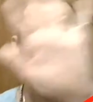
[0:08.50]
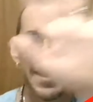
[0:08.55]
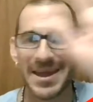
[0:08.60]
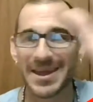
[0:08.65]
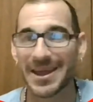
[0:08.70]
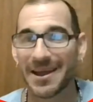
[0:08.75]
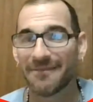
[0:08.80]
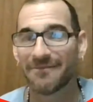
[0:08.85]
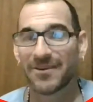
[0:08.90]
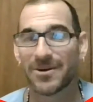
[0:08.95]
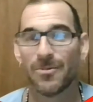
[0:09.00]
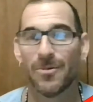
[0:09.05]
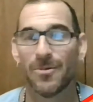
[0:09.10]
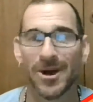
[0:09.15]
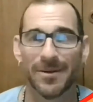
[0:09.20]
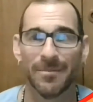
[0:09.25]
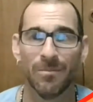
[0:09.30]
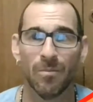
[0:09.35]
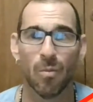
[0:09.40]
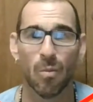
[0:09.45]
Hey
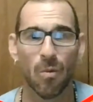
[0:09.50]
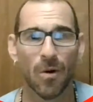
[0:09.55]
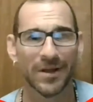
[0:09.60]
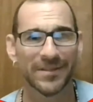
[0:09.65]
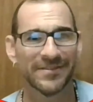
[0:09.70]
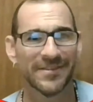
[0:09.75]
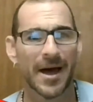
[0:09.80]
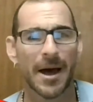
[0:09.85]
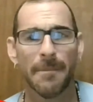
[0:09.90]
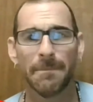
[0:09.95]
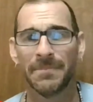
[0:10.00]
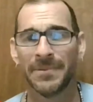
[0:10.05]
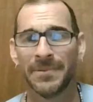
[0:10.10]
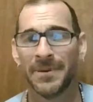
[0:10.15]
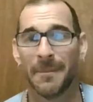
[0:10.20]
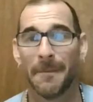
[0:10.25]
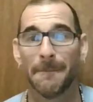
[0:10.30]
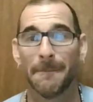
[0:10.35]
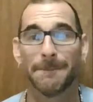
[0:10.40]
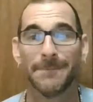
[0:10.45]
everyone, what's up?
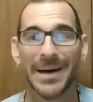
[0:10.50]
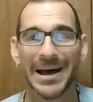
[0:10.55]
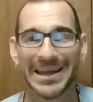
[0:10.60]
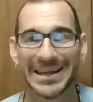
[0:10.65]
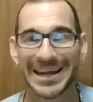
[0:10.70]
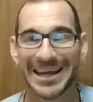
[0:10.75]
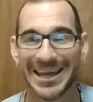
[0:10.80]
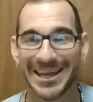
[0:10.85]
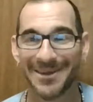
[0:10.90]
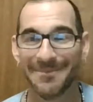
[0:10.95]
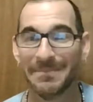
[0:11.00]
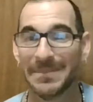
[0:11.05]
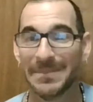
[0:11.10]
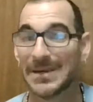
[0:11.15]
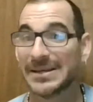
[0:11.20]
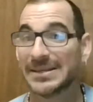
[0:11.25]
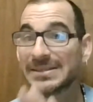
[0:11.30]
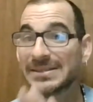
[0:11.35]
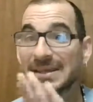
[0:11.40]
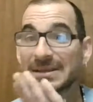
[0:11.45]
My name
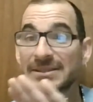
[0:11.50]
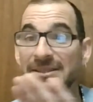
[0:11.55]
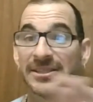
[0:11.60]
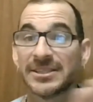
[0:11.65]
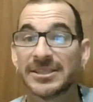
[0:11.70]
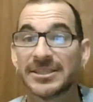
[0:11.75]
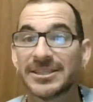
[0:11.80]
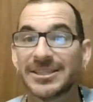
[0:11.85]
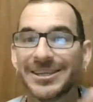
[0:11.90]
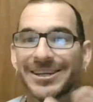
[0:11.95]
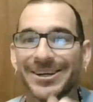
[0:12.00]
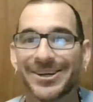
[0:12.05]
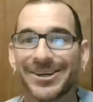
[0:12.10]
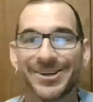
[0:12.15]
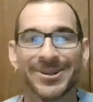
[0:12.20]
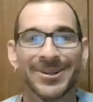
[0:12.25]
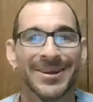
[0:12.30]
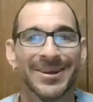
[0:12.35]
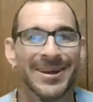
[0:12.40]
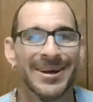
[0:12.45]
is
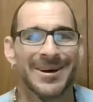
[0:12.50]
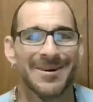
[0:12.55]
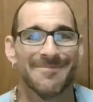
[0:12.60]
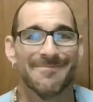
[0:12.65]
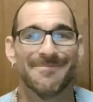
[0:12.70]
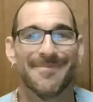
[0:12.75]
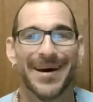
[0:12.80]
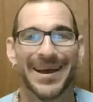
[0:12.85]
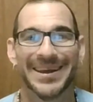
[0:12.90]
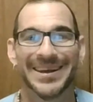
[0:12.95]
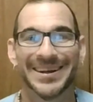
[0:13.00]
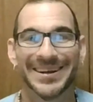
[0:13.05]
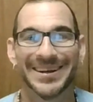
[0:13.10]
still Mike